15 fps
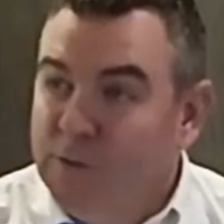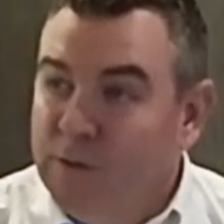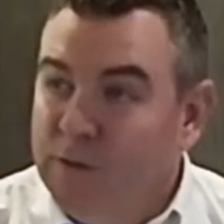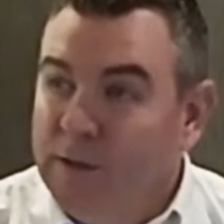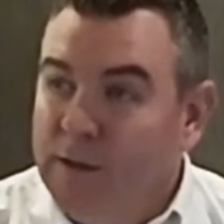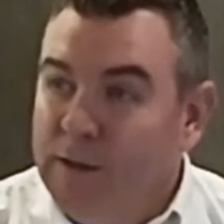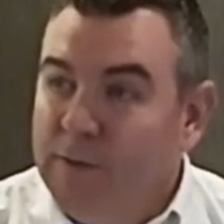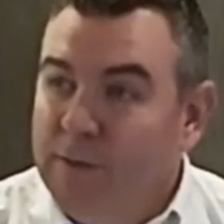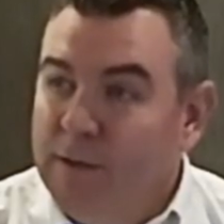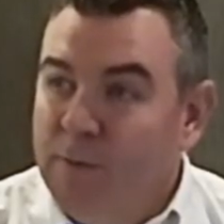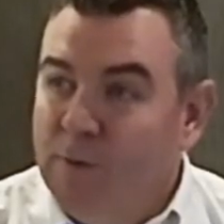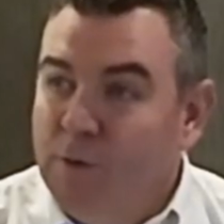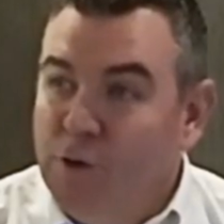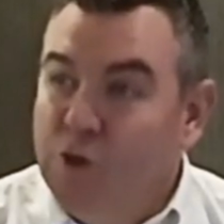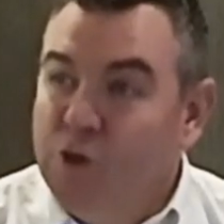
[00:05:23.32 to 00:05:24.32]
that they
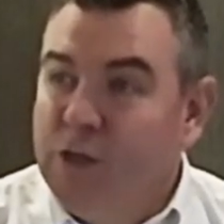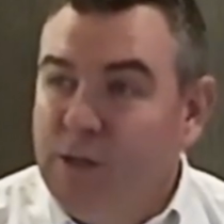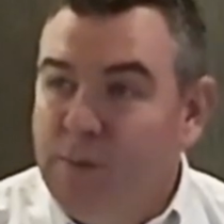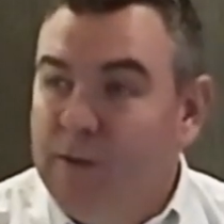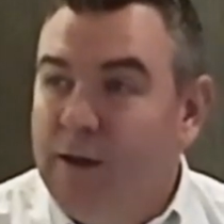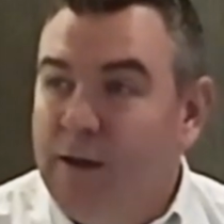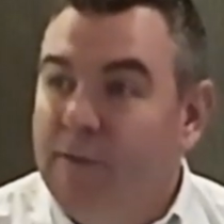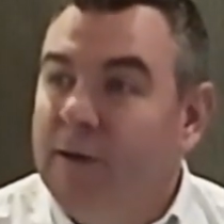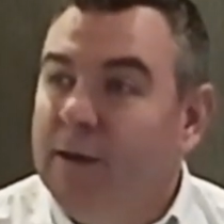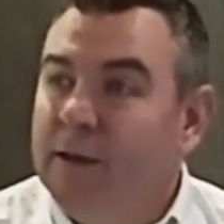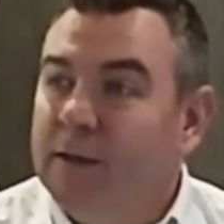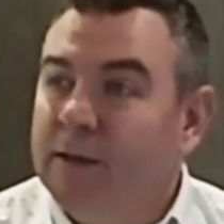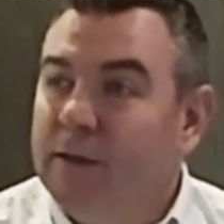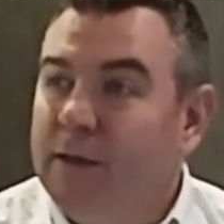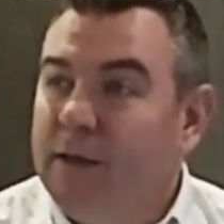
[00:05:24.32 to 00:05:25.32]
were using the material
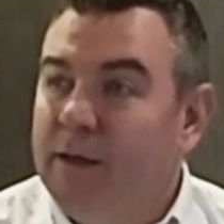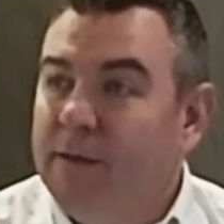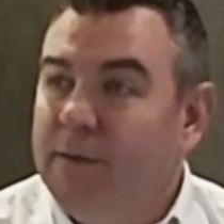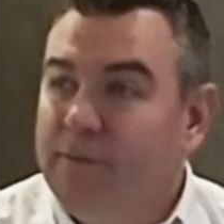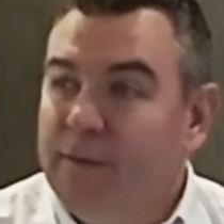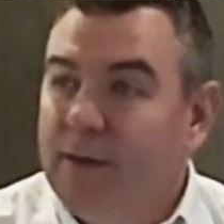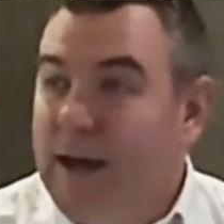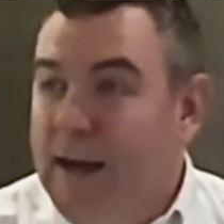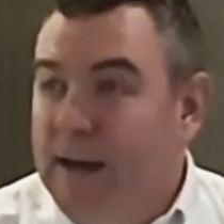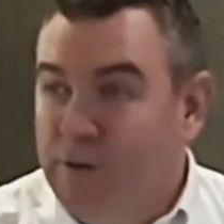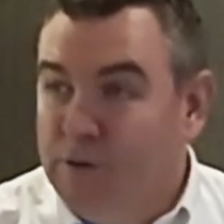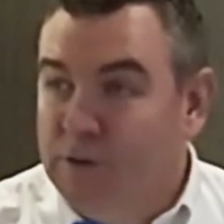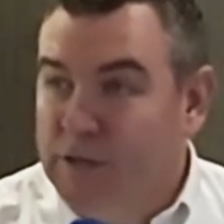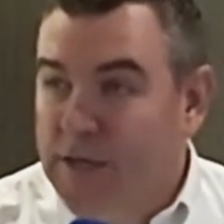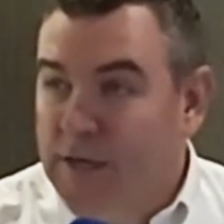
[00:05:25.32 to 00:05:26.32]
that they had
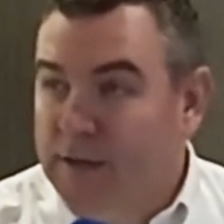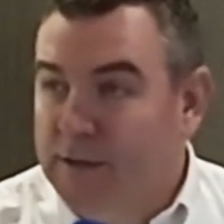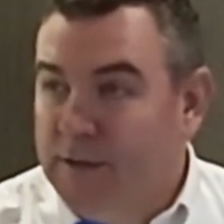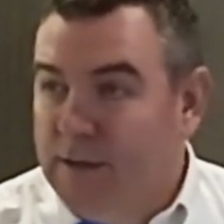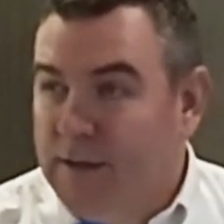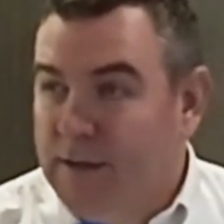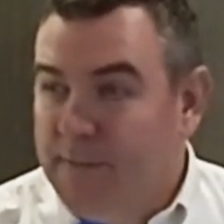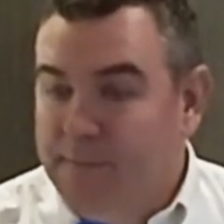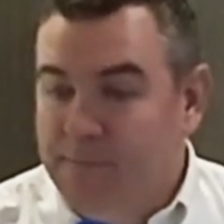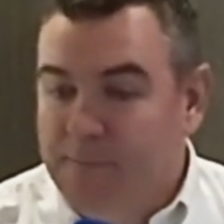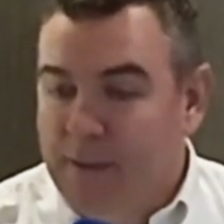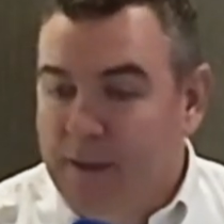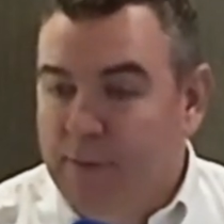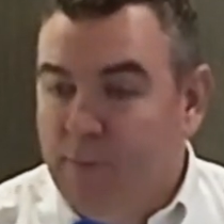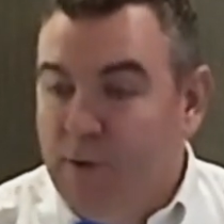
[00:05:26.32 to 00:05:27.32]
on site and
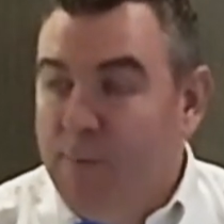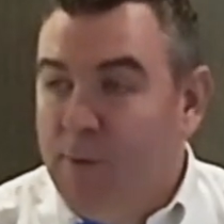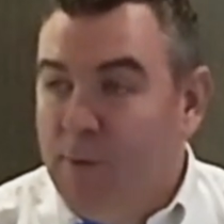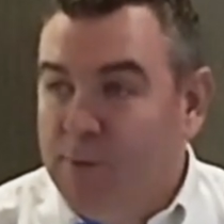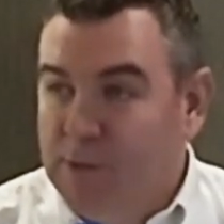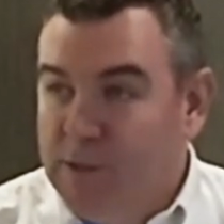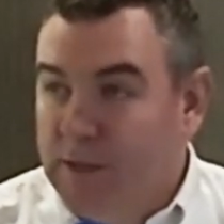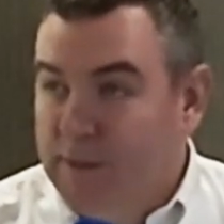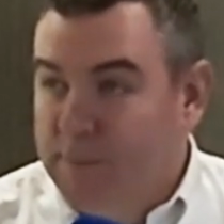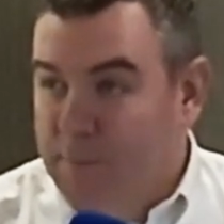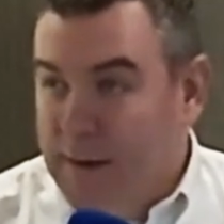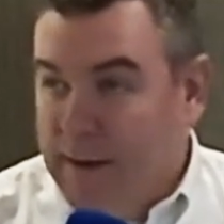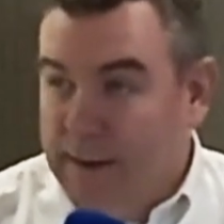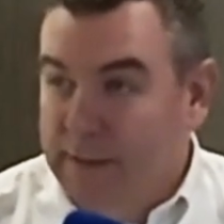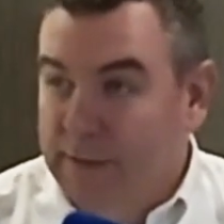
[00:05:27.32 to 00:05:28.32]
repurposing it
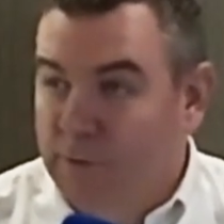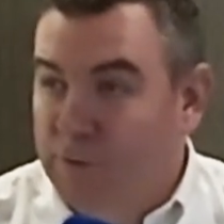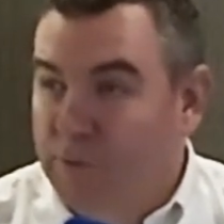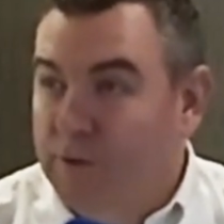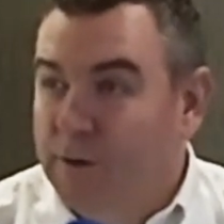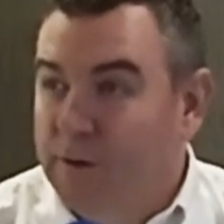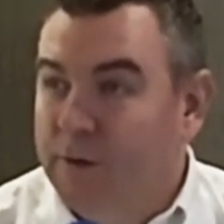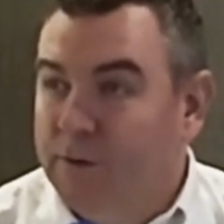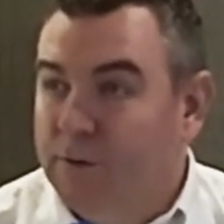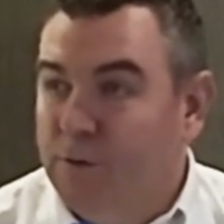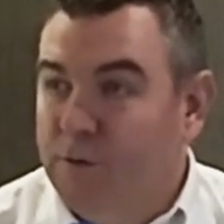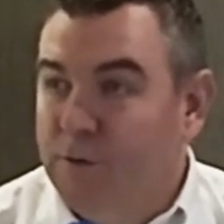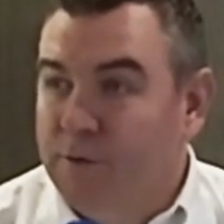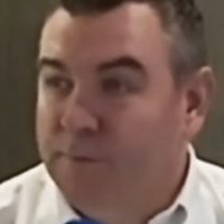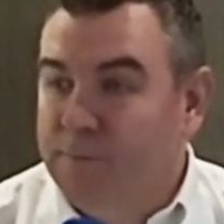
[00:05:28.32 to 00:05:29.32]
back into their
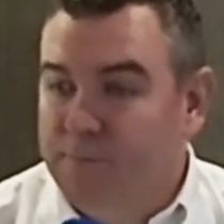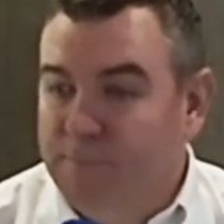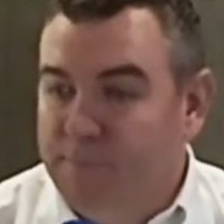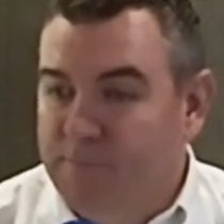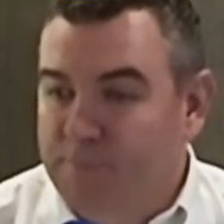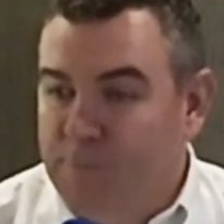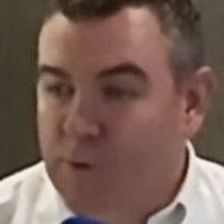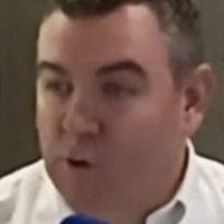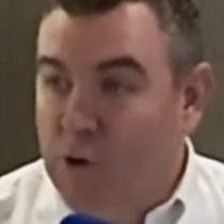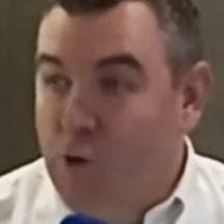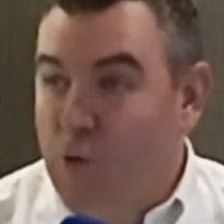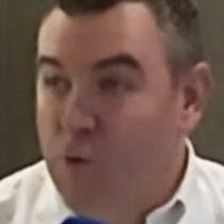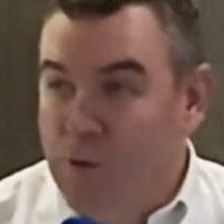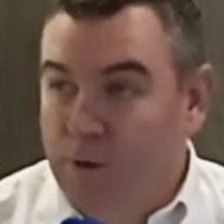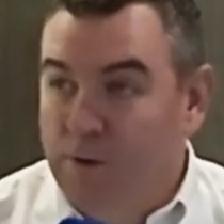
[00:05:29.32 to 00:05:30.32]

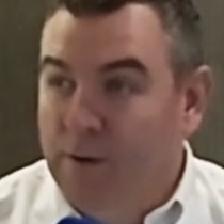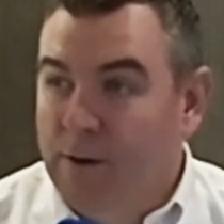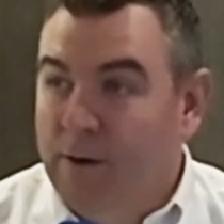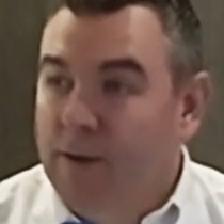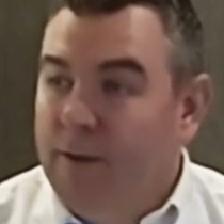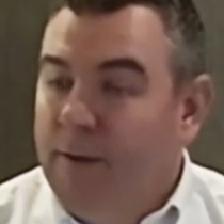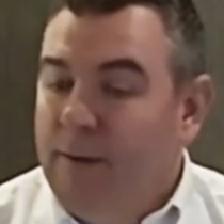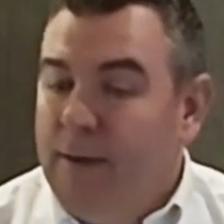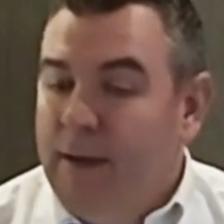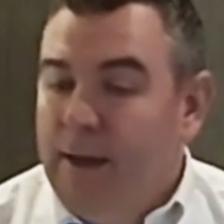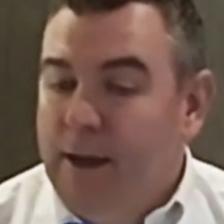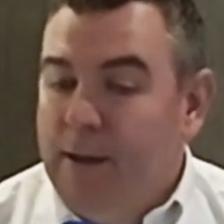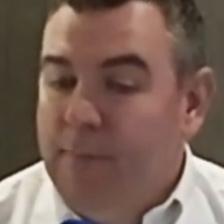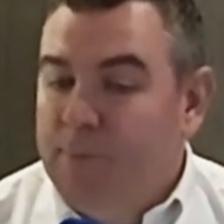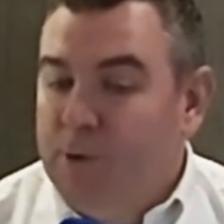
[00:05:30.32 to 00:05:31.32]
core
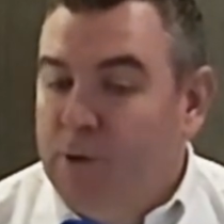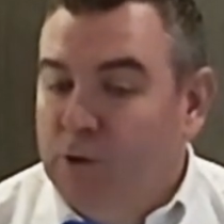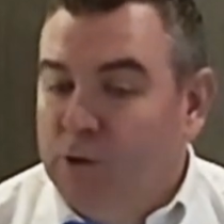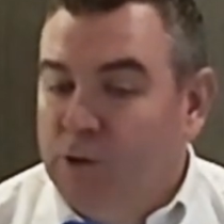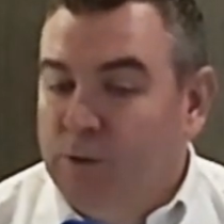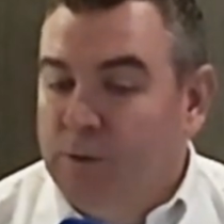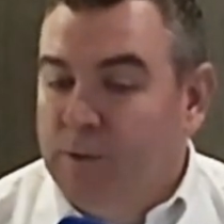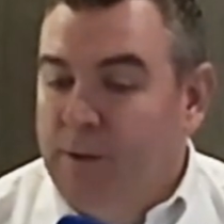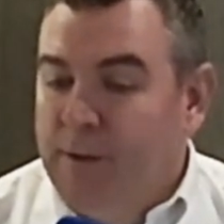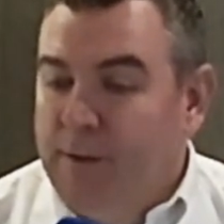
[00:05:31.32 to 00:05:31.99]
production.